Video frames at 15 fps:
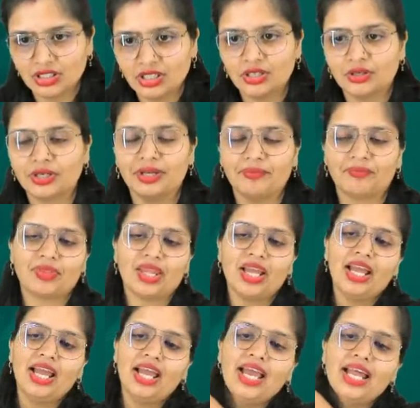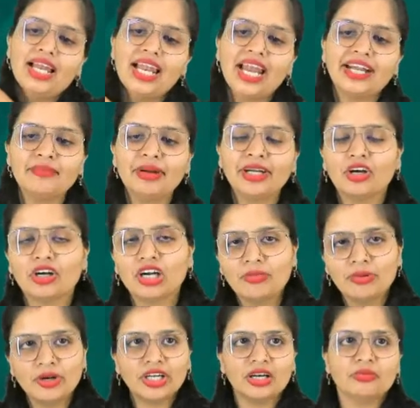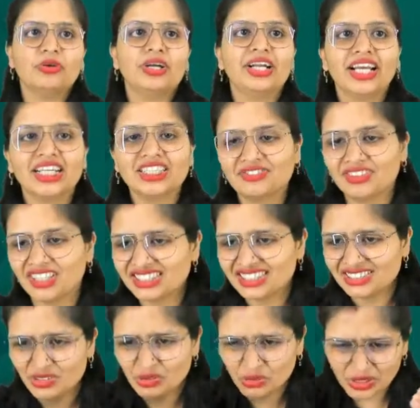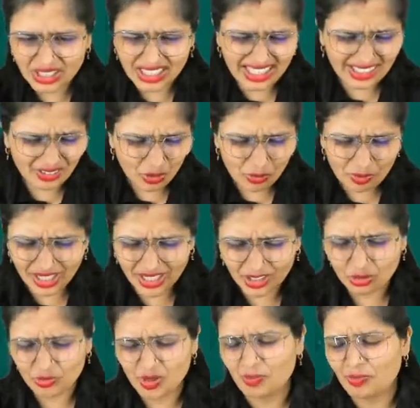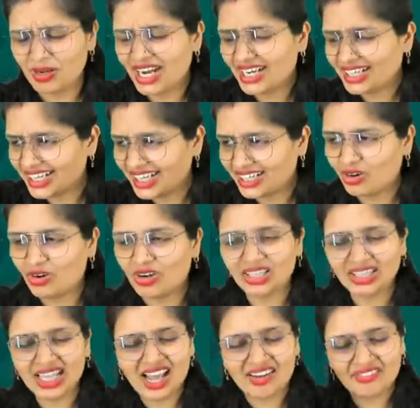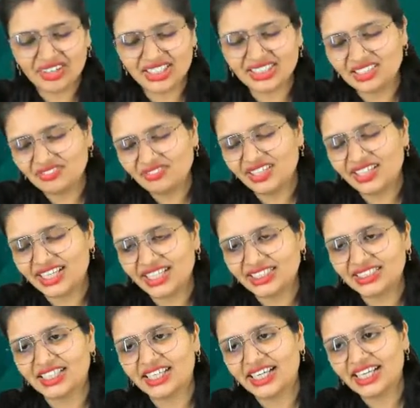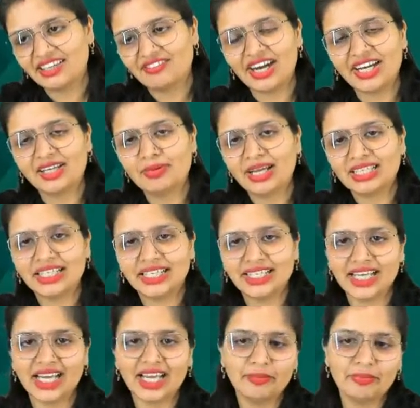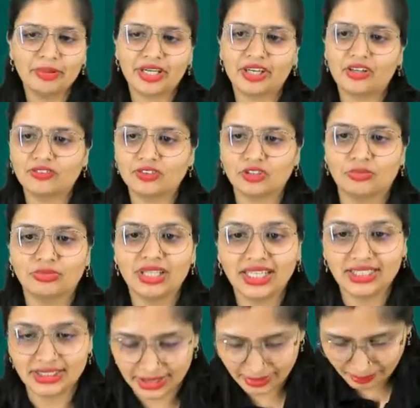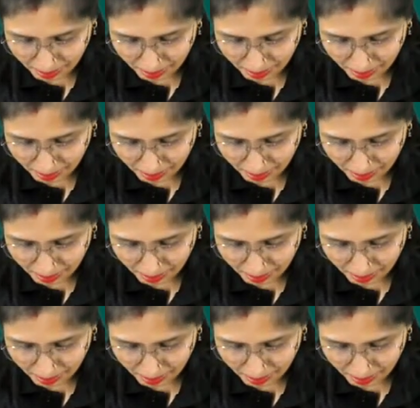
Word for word: Okay. Let me talk about W index first. Don't, no brain to be applied. Take all the average infiltration rate, divide by the entire period of storm. That's it.